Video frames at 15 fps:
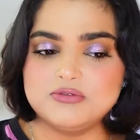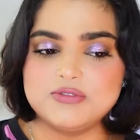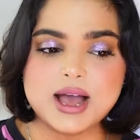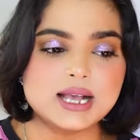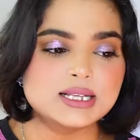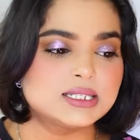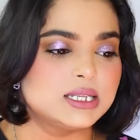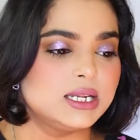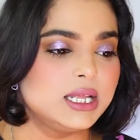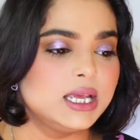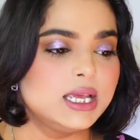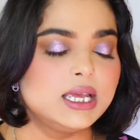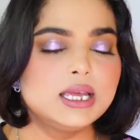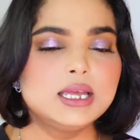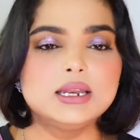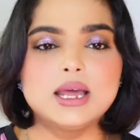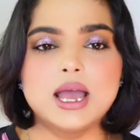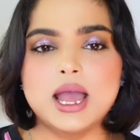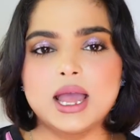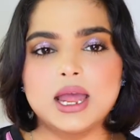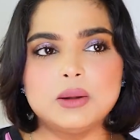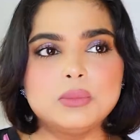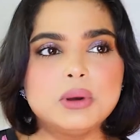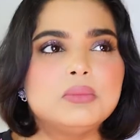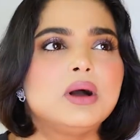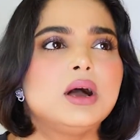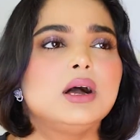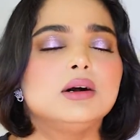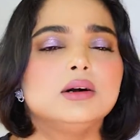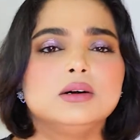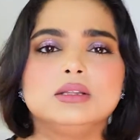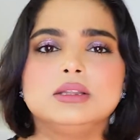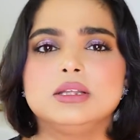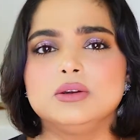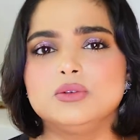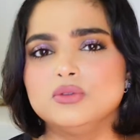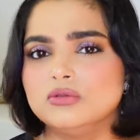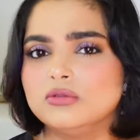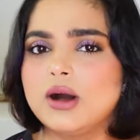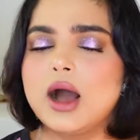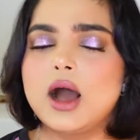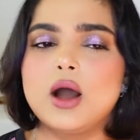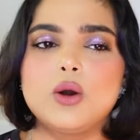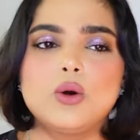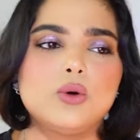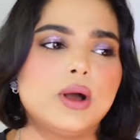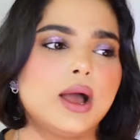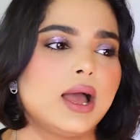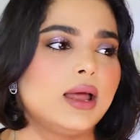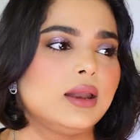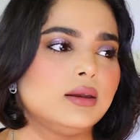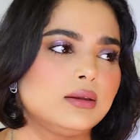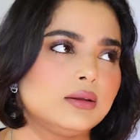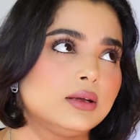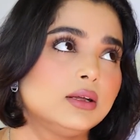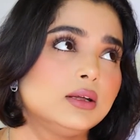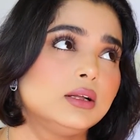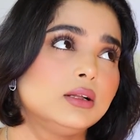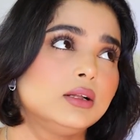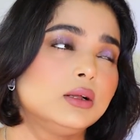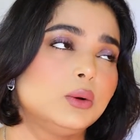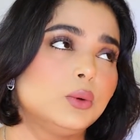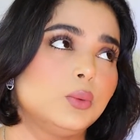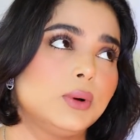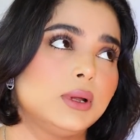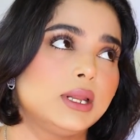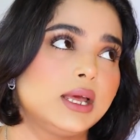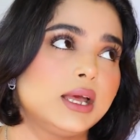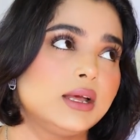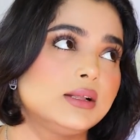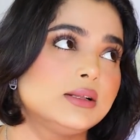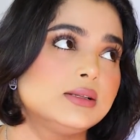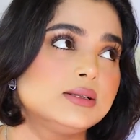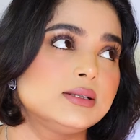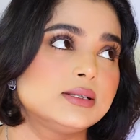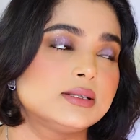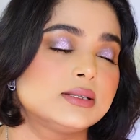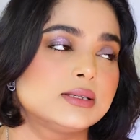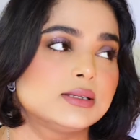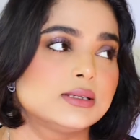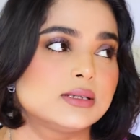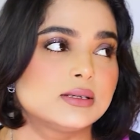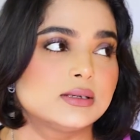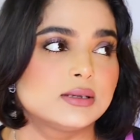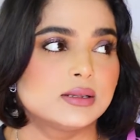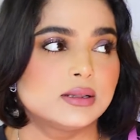Vaseline, and Mama Earth, and Wow, and what else?